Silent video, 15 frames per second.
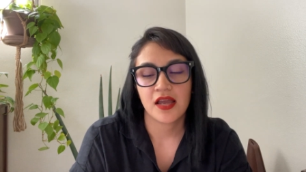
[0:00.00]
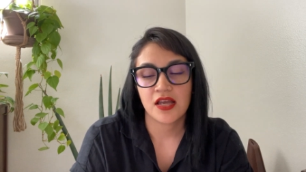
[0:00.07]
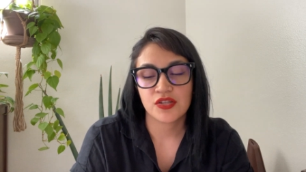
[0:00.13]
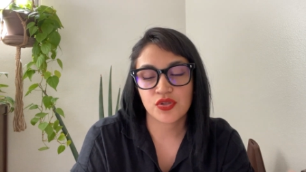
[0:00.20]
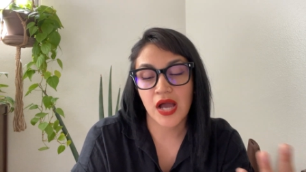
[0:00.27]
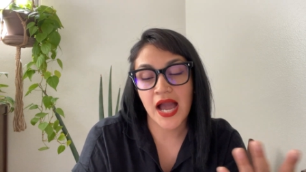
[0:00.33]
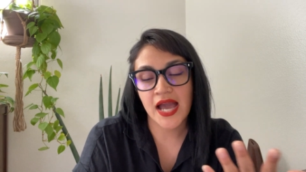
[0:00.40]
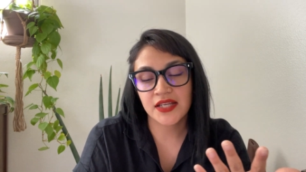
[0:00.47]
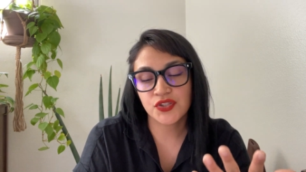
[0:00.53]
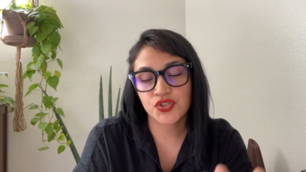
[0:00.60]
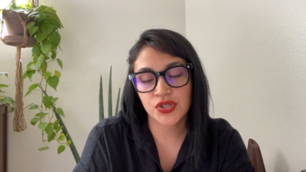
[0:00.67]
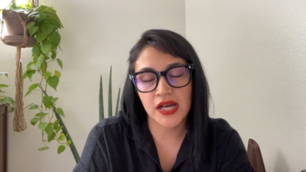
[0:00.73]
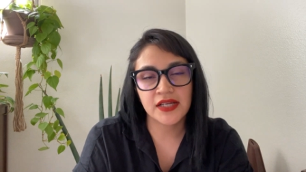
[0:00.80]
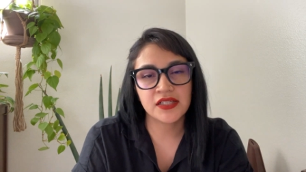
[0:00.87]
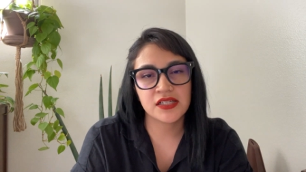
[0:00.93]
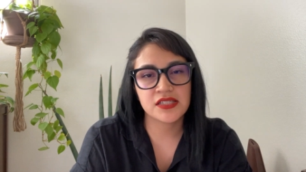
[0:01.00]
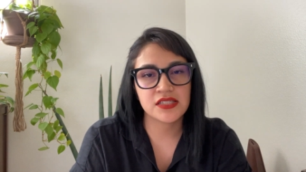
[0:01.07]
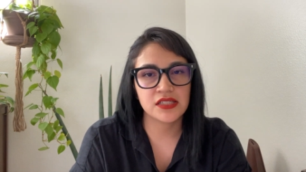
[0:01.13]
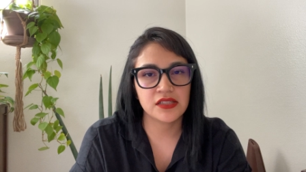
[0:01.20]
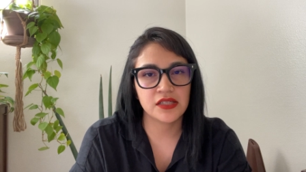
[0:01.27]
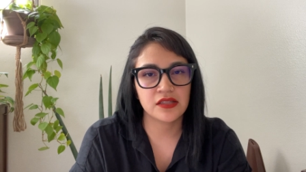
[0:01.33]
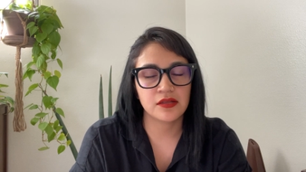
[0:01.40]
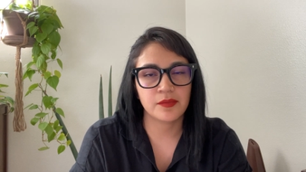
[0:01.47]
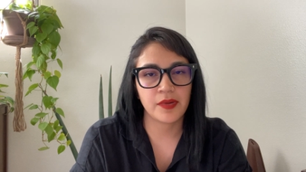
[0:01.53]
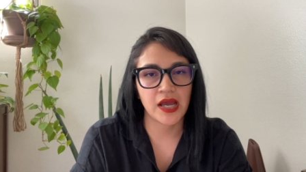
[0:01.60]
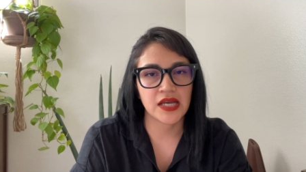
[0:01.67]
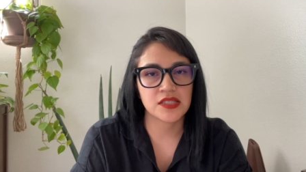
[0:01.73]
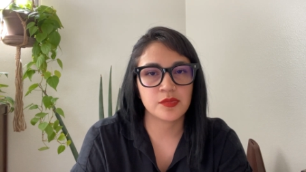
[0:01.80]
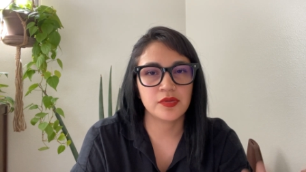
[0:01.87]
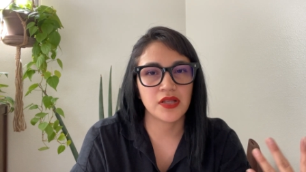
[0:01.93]
So I had tried Cassili in the
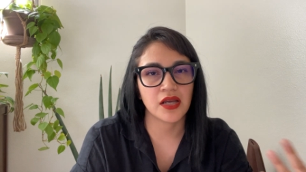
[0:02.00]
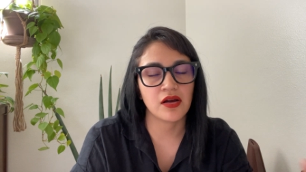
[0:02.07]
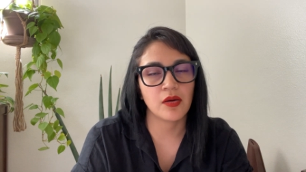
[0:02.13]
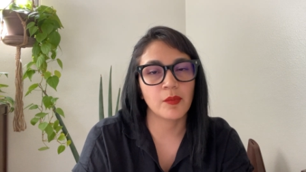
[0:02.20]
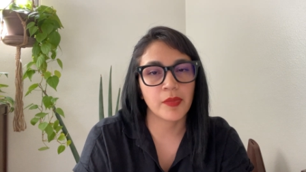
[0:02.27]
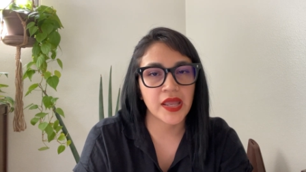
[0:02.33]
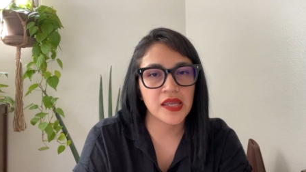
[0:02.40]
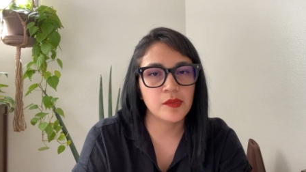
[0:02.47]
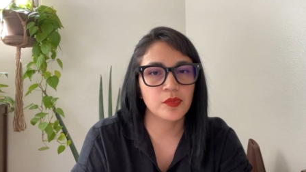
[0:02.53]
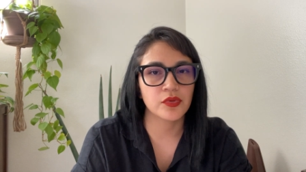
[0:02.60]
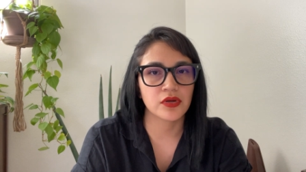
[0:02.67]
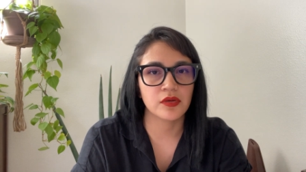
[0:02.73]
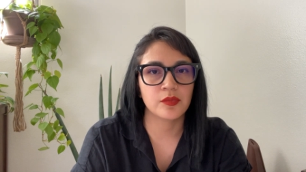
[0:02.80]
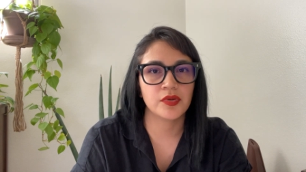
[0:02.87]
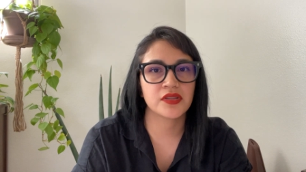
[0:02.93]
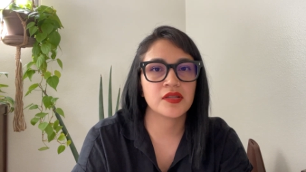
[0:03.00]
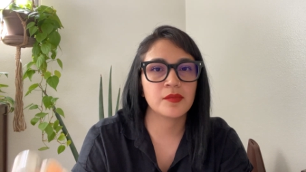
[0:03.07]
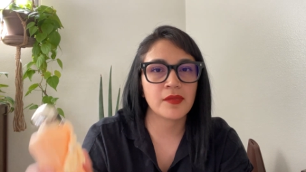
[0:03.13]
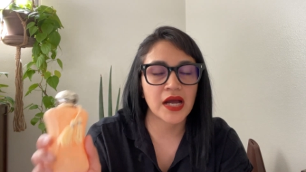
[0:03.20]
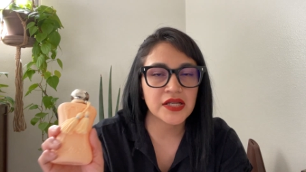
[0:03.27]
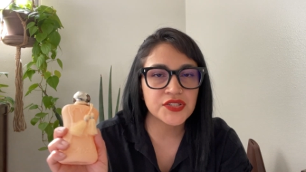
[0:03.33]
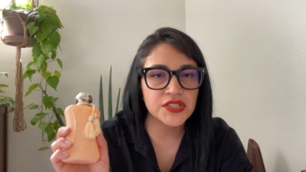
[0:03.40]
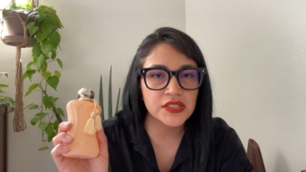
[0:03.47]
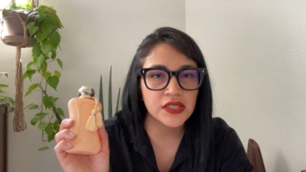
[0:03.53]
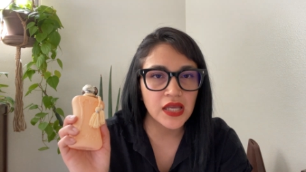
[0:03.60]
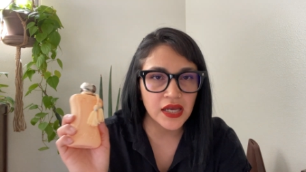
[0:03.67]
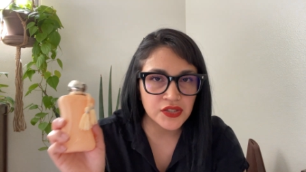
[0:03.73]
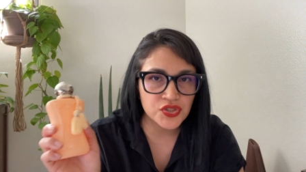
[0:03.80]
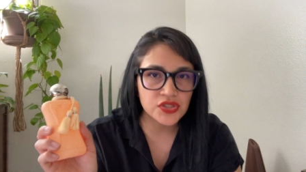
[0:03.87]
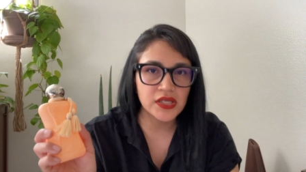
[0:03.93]
past, but like on paper. But the magic
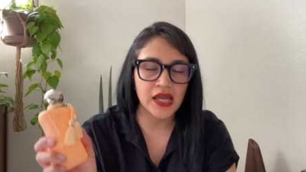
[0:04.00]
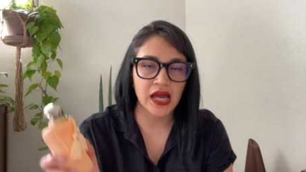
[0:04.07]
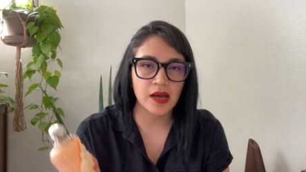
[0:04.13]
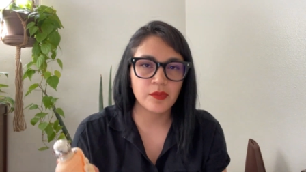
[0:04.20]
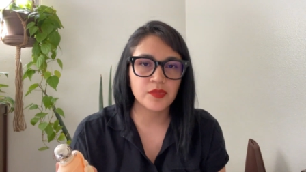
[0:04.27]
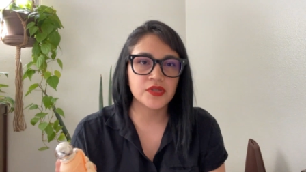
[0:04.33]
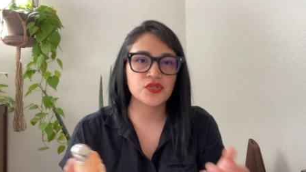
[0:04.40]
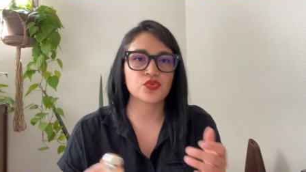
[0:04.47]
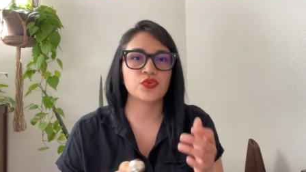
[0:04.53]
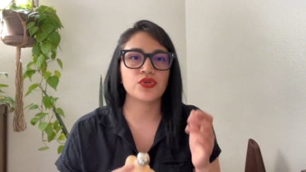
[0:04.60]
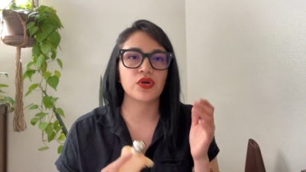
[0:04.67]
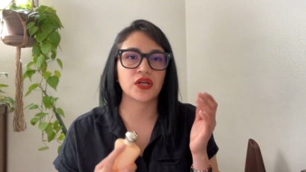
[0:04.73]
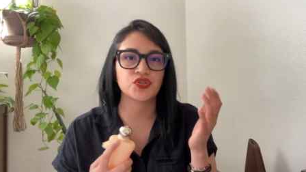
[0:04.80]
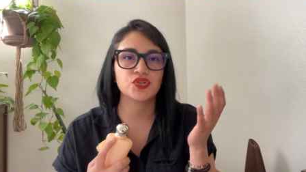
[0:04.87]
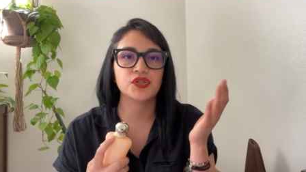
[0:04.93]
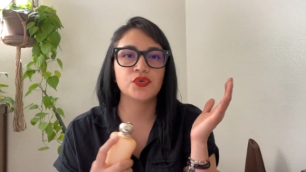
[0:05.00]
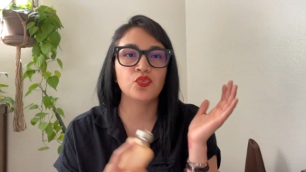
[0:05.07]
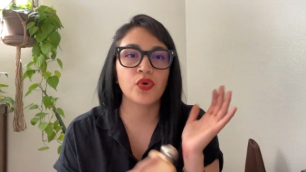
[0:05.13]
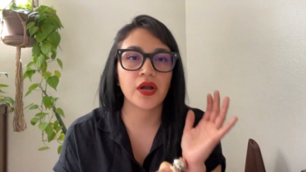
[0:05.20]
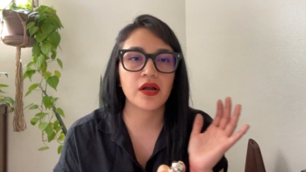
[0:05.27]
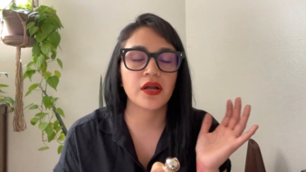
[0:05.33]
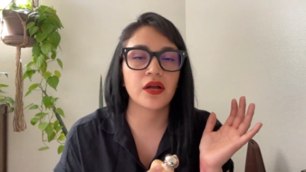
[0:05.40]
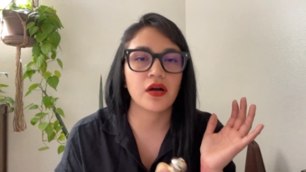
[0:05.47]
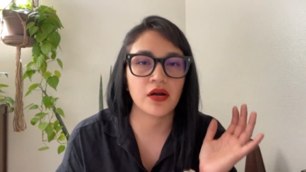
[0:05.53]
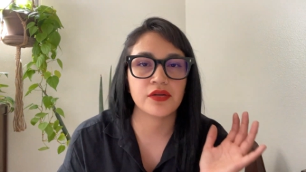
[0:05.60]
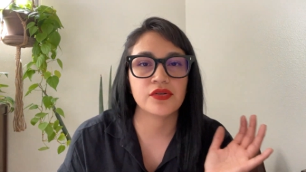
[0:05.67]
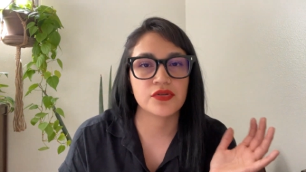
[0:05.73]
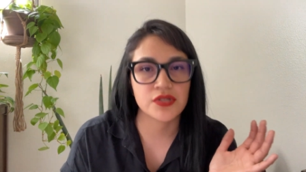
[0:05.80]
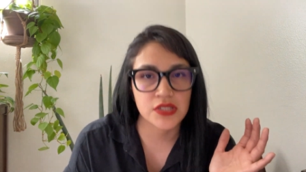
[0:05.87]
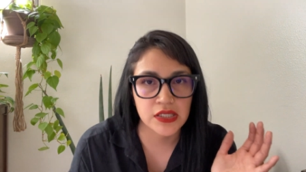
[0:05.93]
actually happens when you actually wear it on
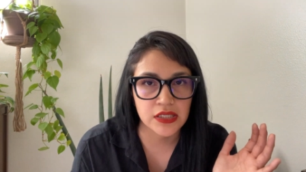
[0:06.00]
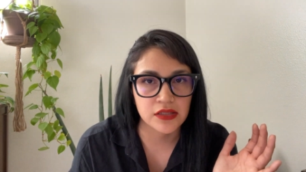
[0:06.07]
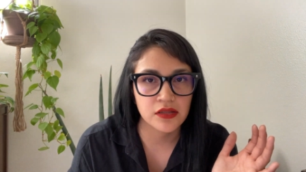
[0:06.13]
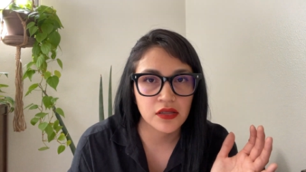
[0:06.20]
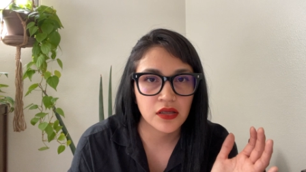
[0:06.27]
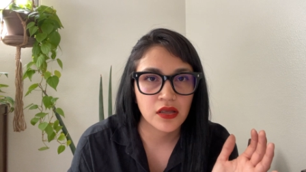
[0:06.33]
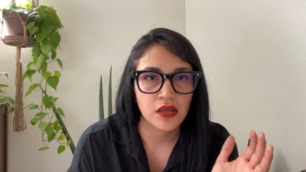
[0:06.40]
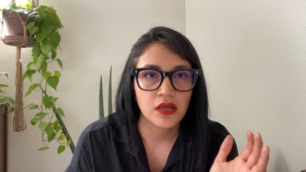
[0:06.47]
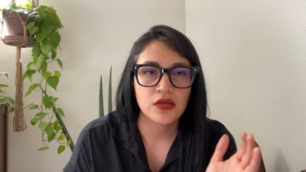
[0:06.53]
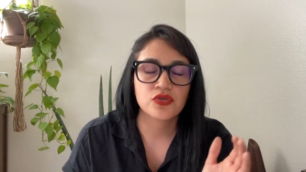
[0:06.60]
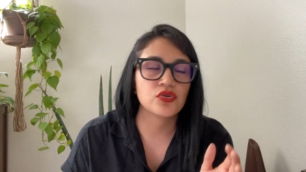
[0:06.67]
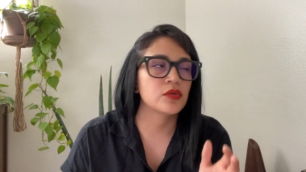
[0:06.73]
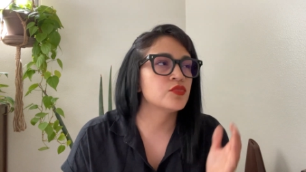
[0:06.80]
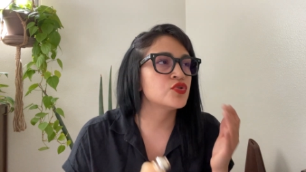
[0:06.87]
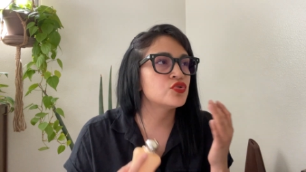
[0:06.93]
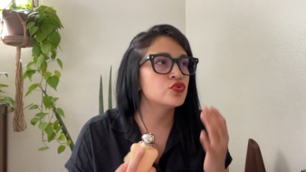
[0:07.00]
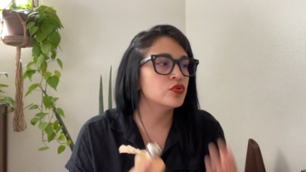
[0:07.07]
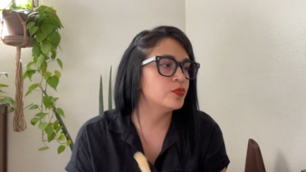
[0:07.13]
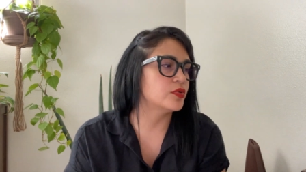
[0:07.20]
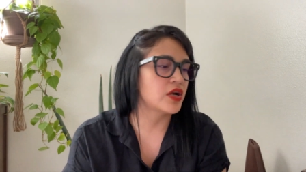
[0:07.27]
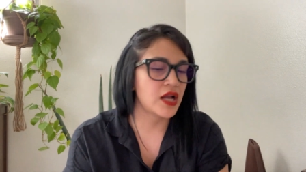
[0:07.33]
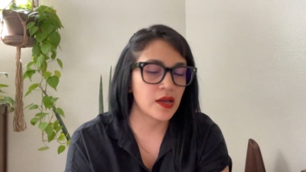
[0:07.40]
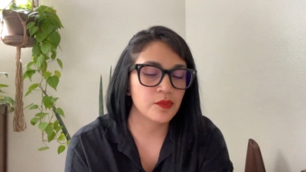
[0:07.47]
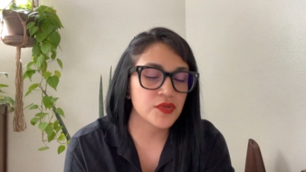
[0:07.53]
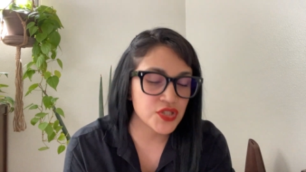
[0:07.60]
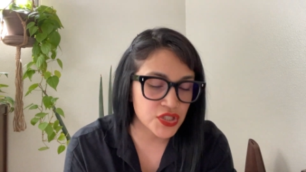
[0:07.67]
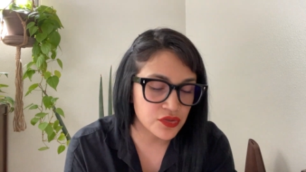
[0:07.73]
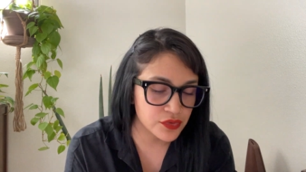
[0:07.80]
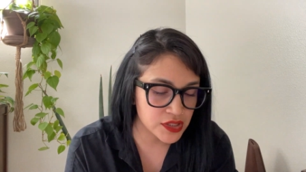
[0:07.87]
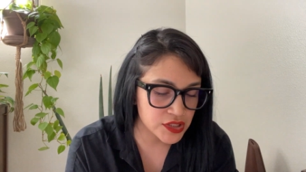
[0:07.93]
your skin. So I'm super happy
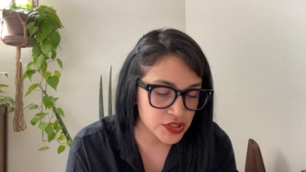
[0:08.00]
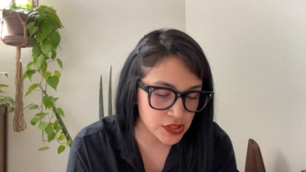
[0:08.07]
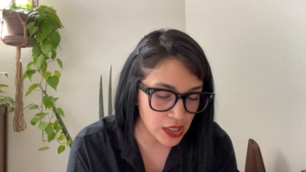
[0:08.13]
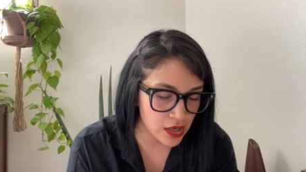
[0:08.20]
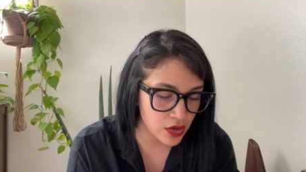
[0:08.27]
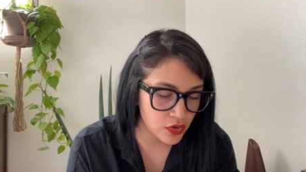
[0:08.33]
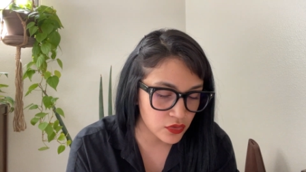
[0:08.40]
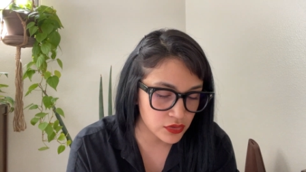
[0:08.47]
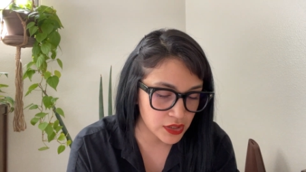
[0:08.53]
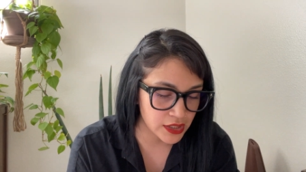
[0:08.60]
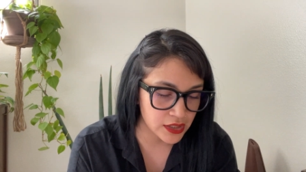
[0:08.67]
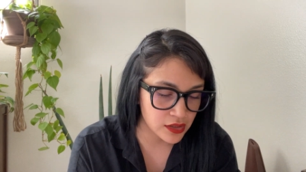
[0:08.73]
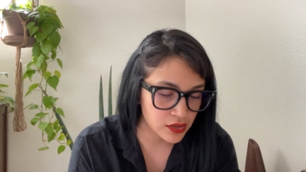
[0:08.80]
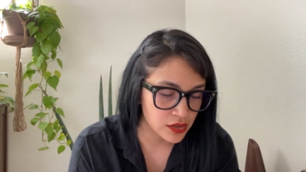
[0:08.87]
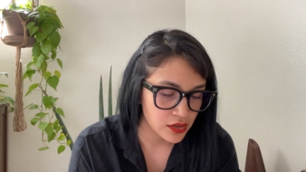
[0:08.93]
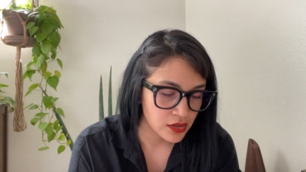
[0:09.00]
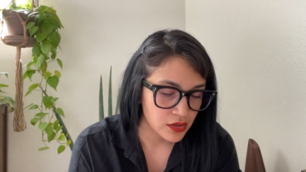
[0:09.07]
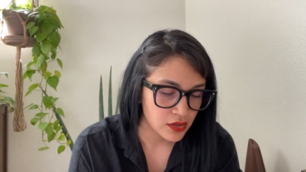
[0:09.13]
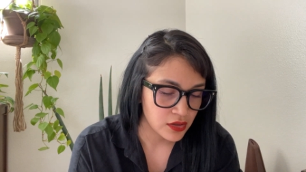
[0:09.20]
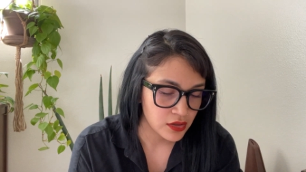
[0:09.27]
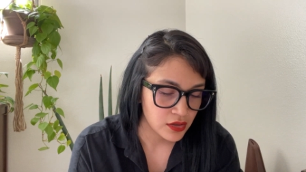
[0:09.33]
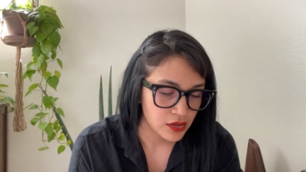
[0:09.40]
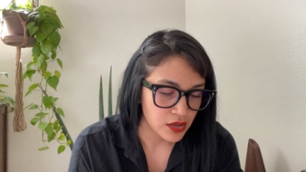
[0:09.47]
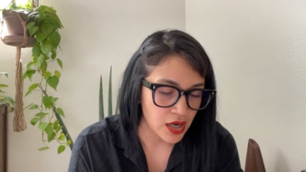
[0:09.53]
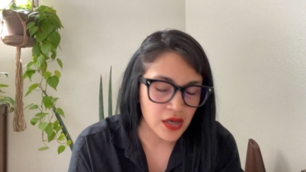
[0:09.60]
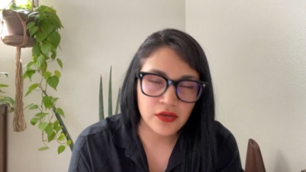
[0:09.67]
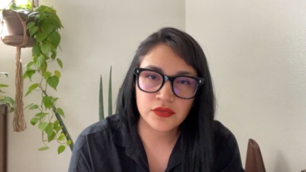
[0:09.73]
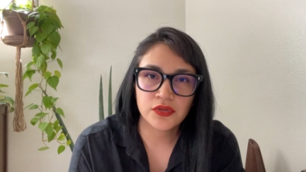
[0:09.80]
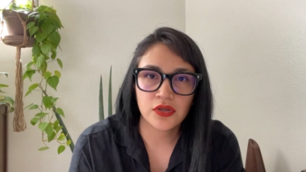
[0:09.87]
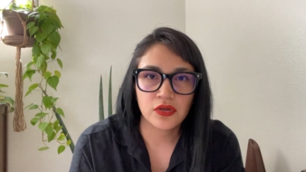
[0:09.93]
she reached out. Like, I
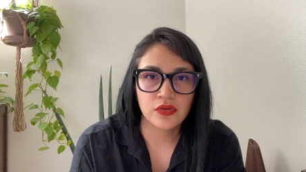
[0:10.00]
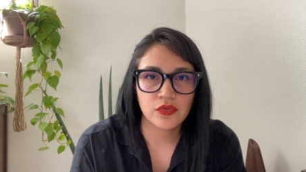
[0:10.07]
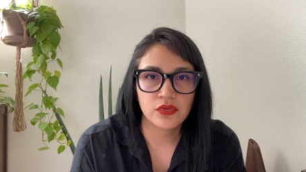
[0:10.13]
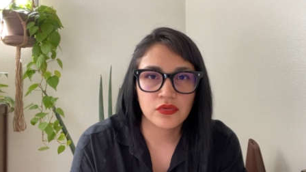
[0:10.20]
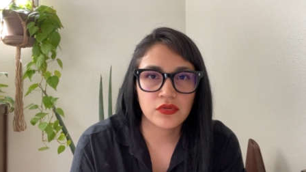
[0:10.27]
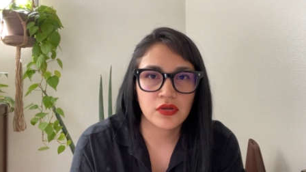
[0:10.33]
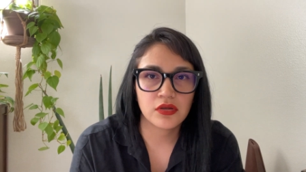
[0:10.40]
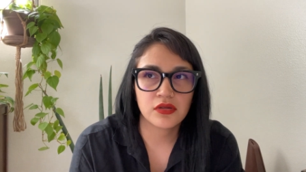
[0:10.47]
don't know.